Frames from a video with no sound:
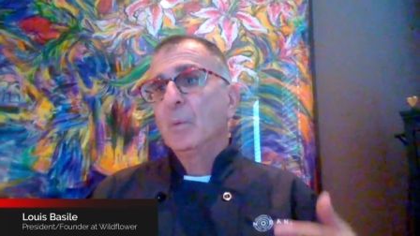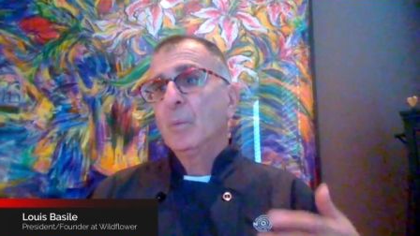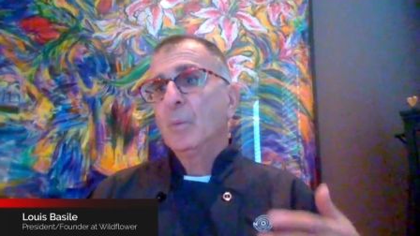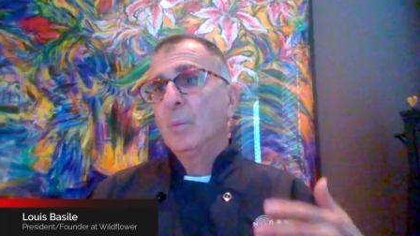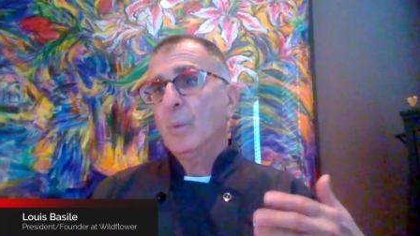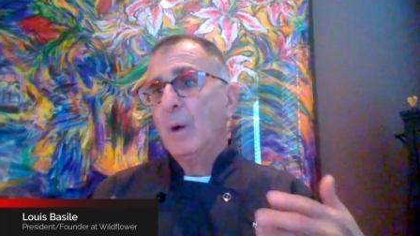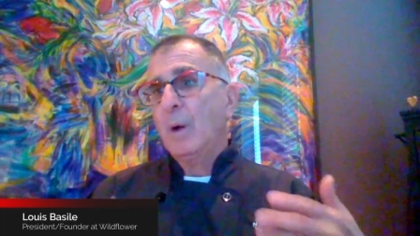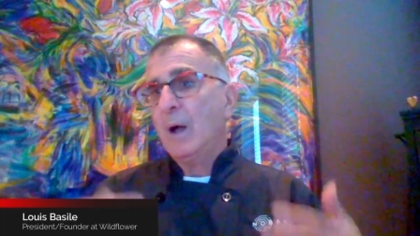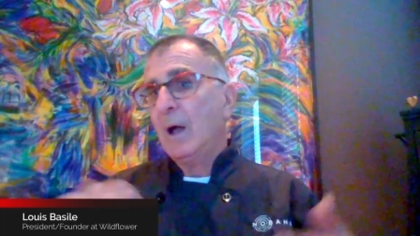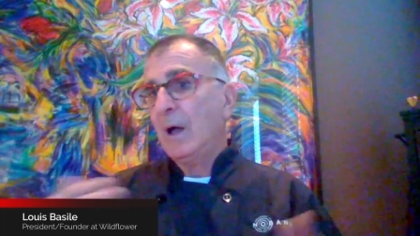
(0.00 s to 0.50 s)

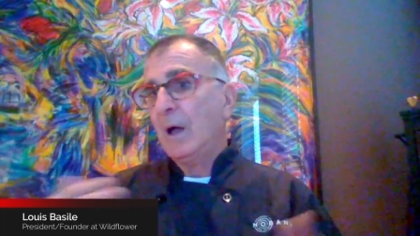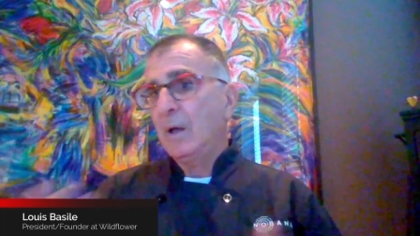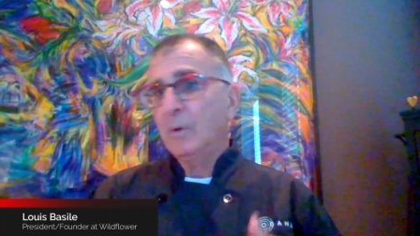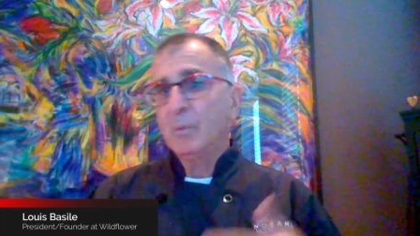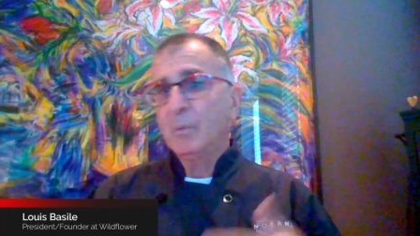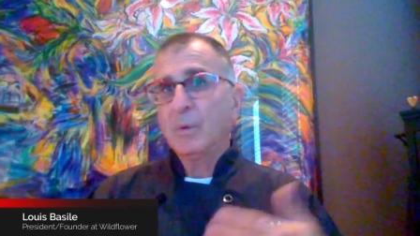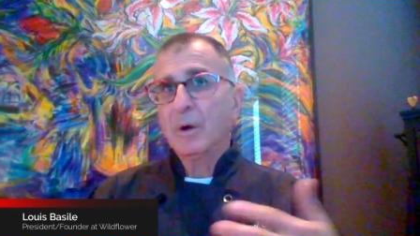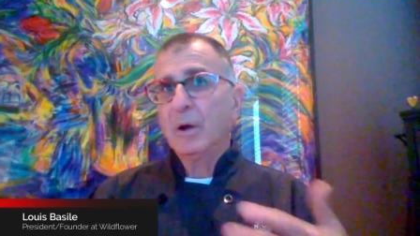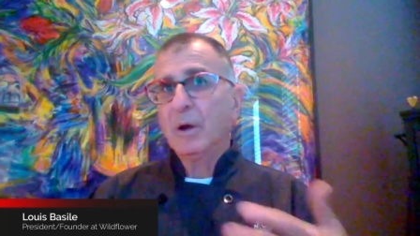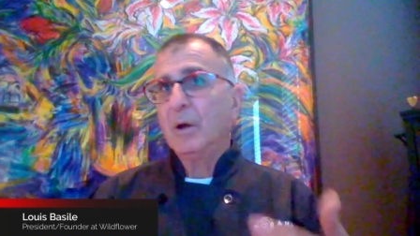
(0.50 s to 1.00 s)

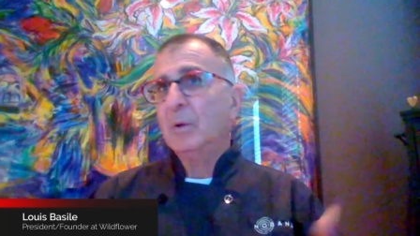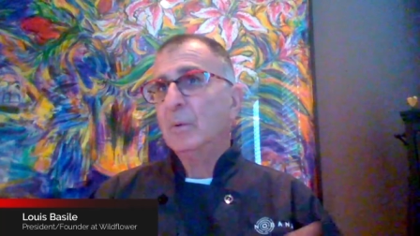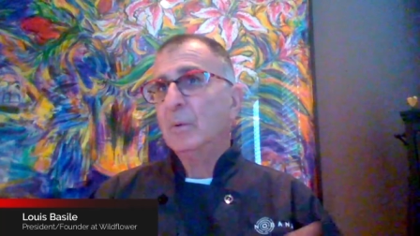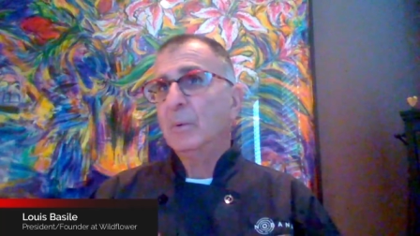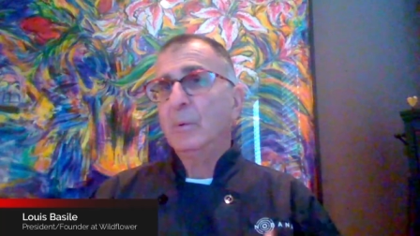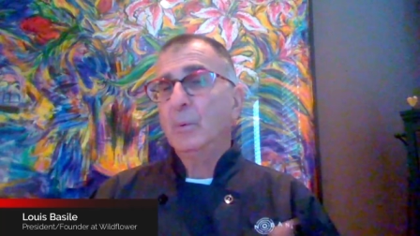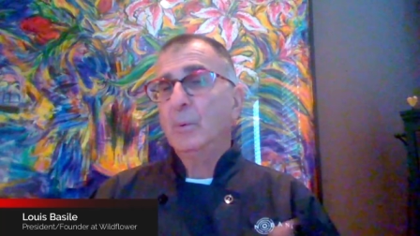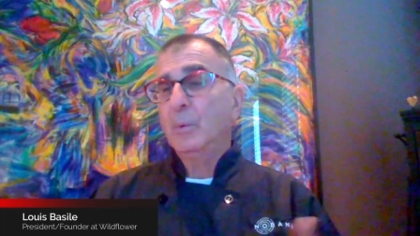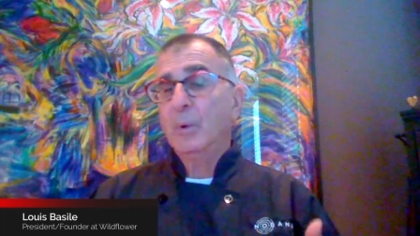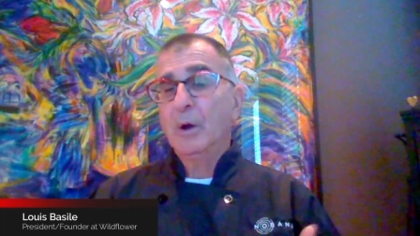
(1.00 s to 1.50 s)
while
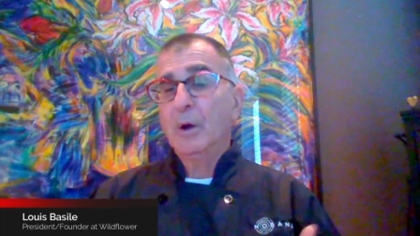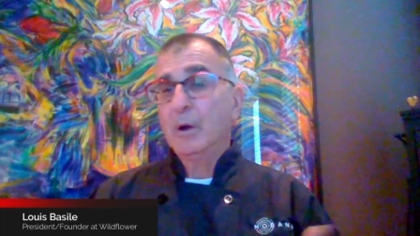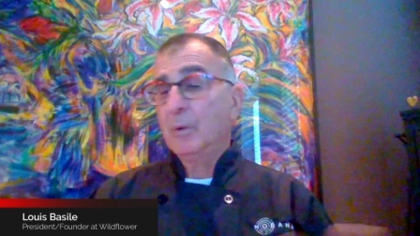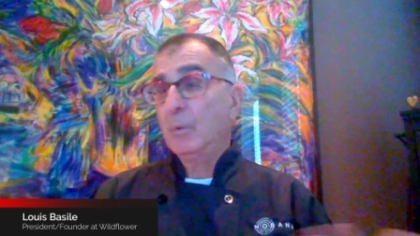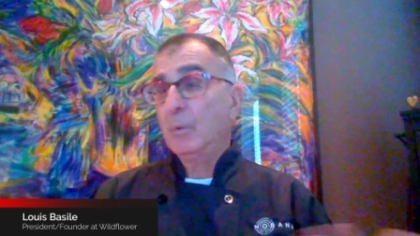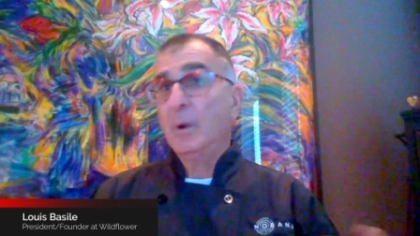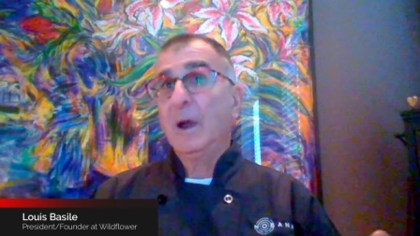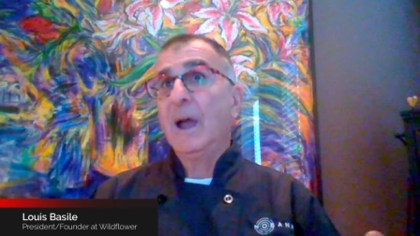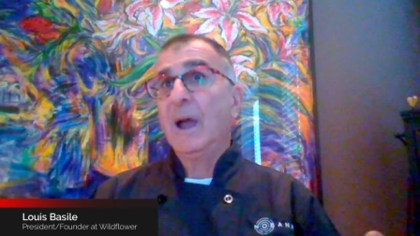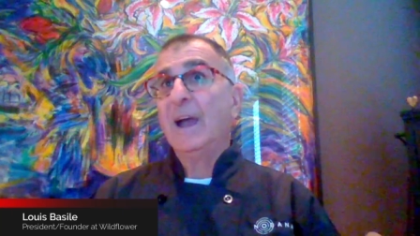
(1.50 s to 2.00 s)
we're,
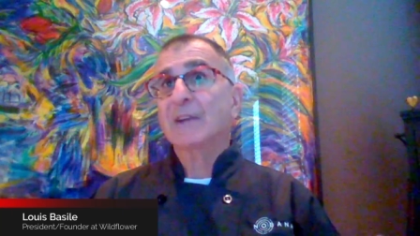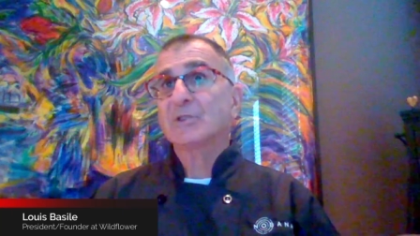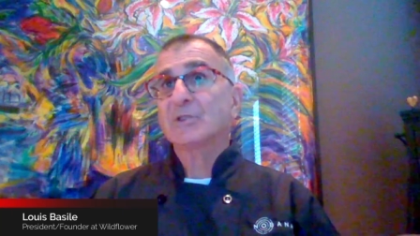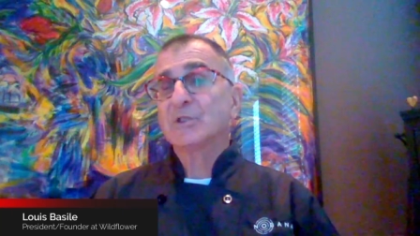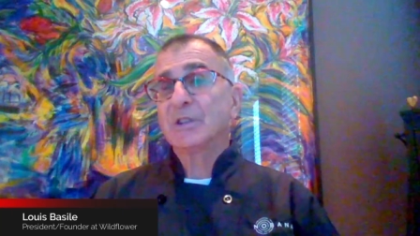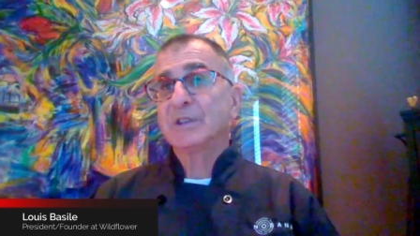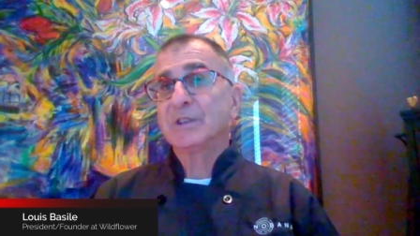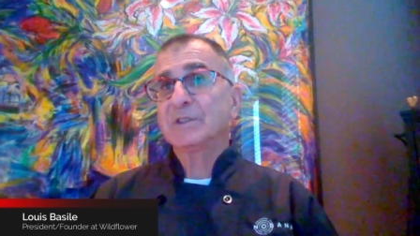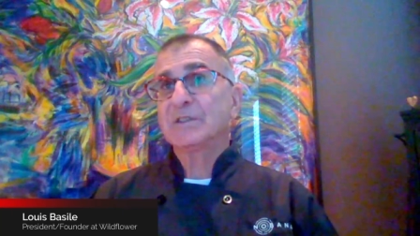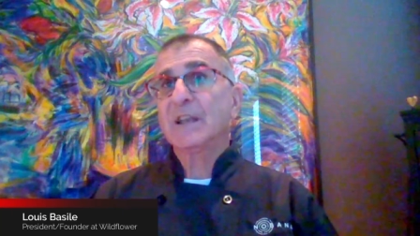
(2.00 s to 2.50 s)
we're we're
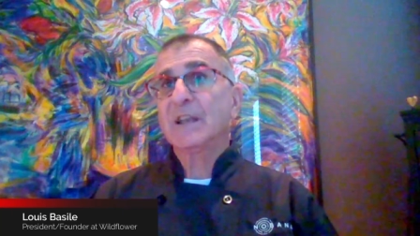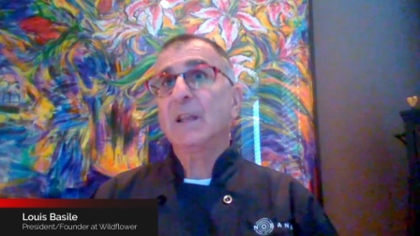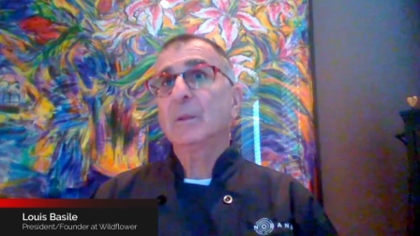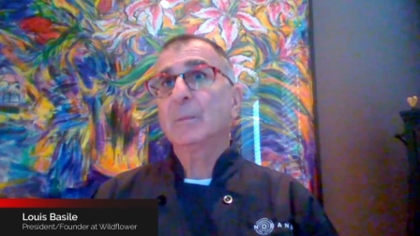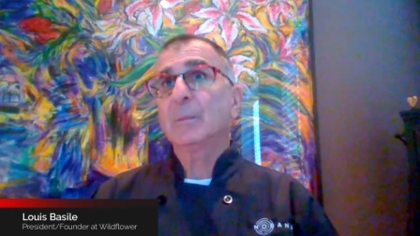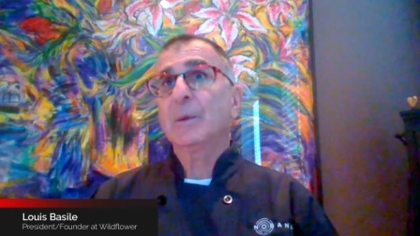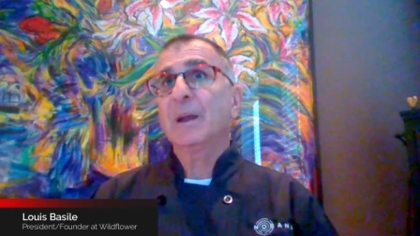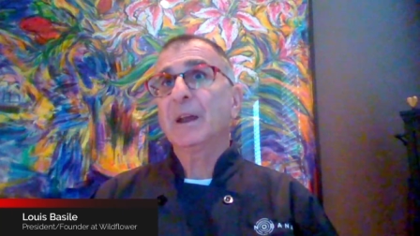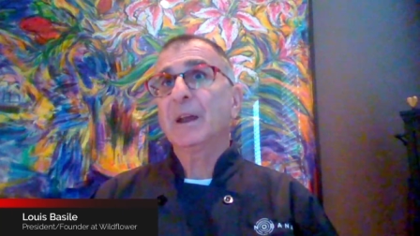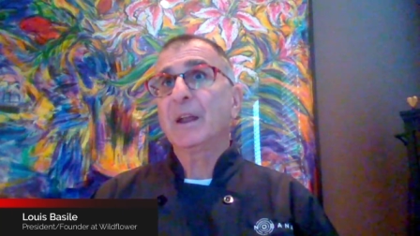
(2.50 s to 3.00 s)
actually
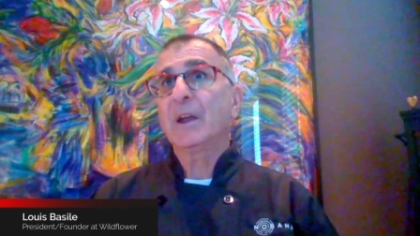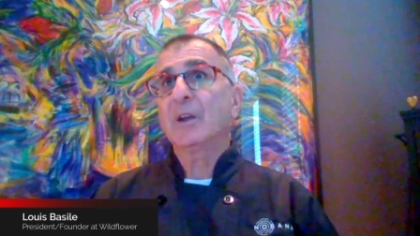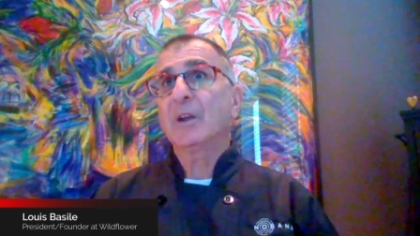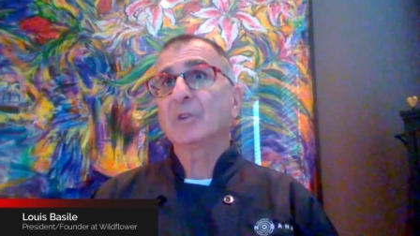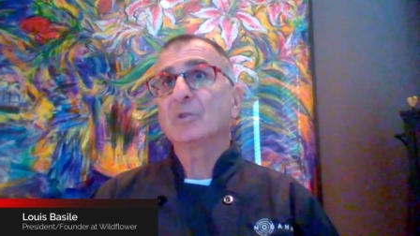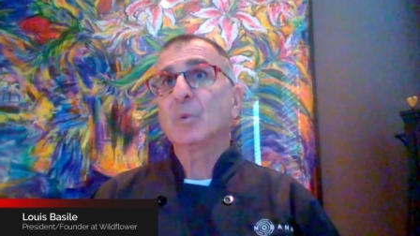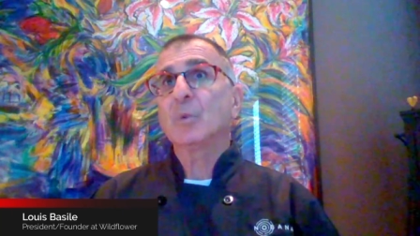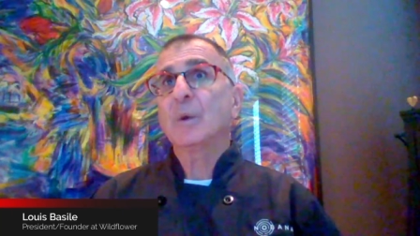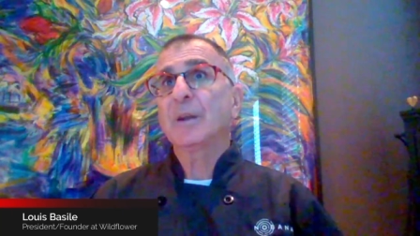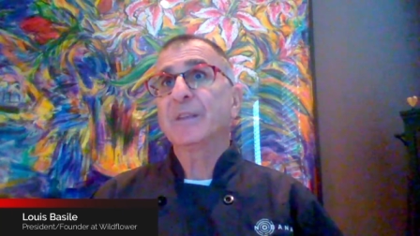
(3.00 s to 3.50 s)
celebrating our
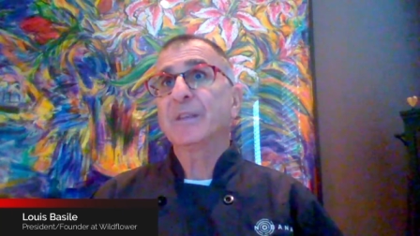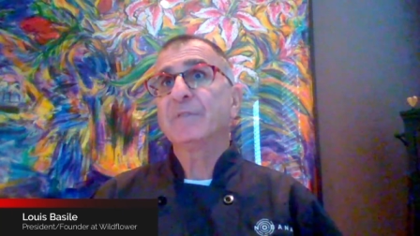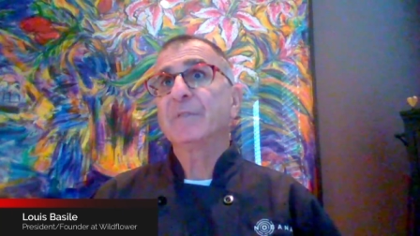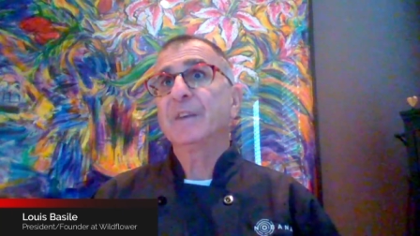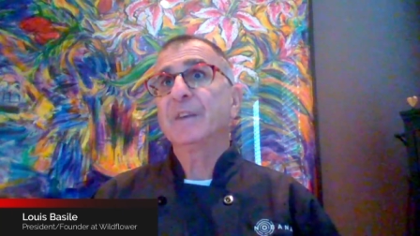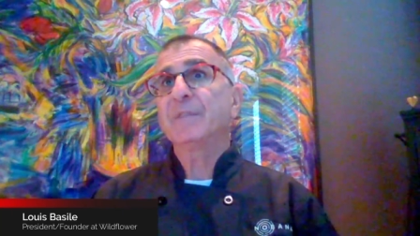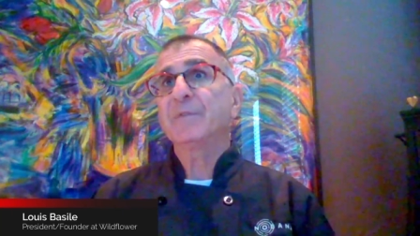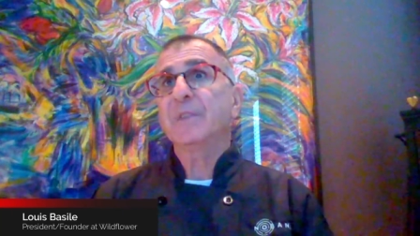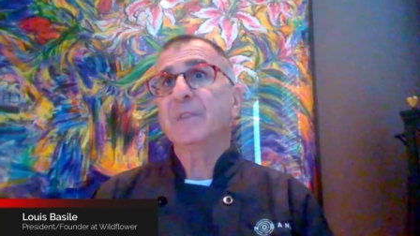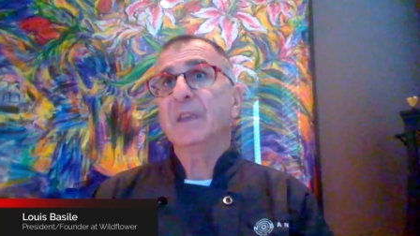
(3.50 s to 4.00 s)

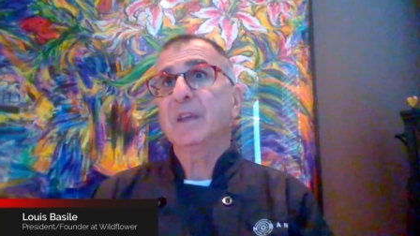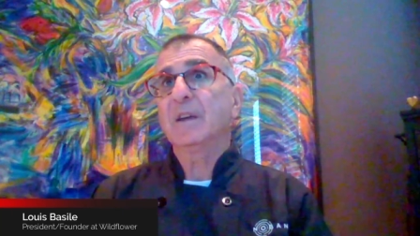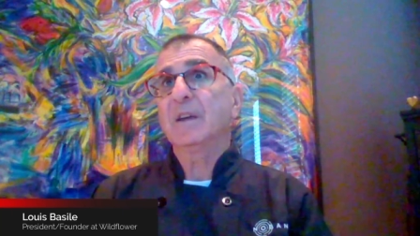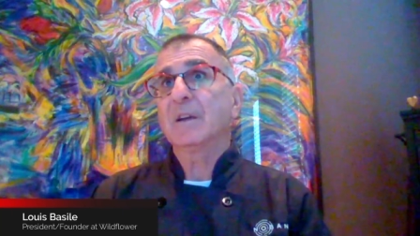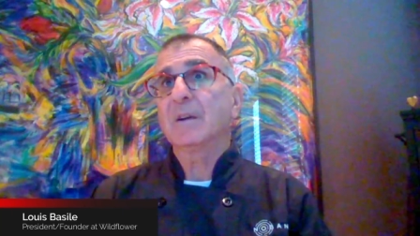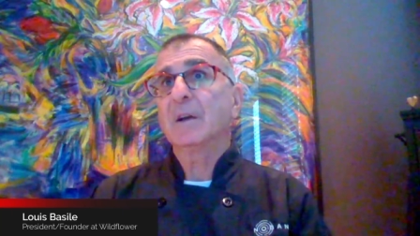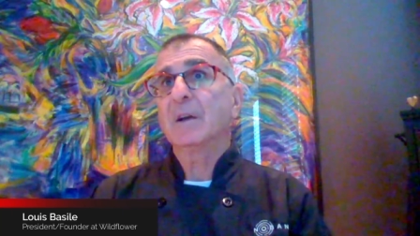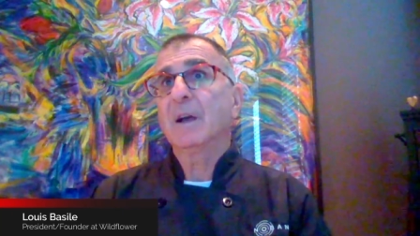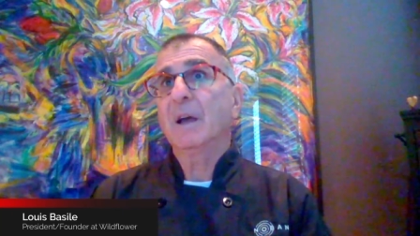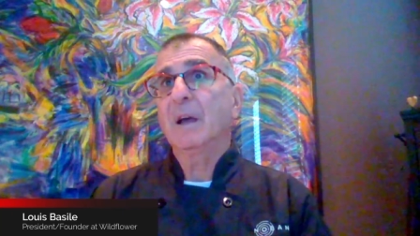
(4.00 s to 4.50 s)
twenty-fifth
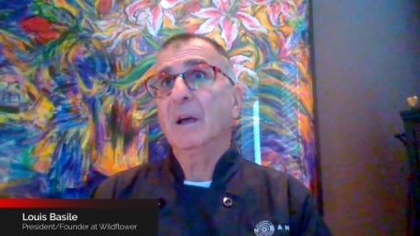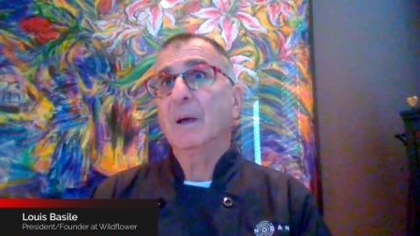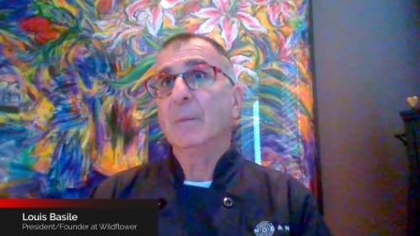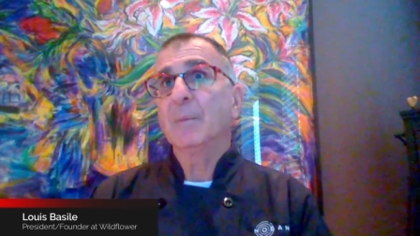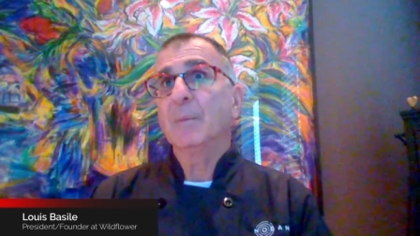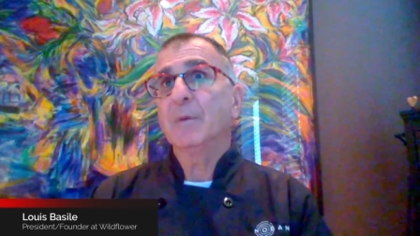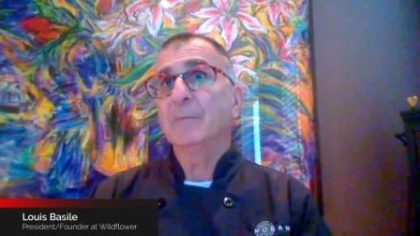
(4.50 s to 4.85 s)
year um,